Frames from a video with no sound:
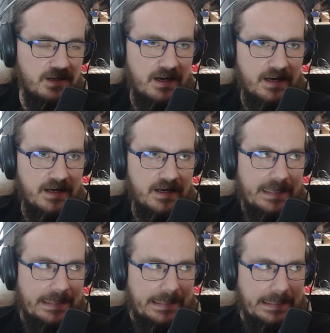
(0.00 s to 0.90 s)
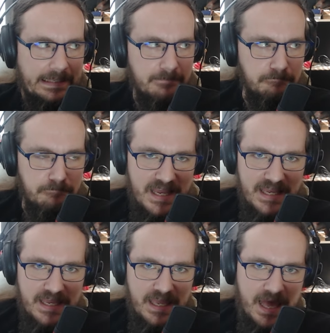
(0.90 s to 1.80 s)
I
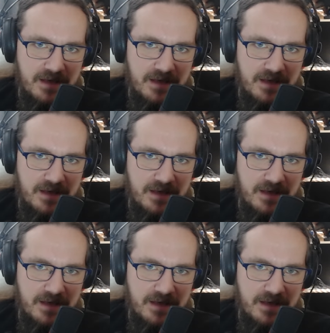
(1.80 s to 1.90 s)
may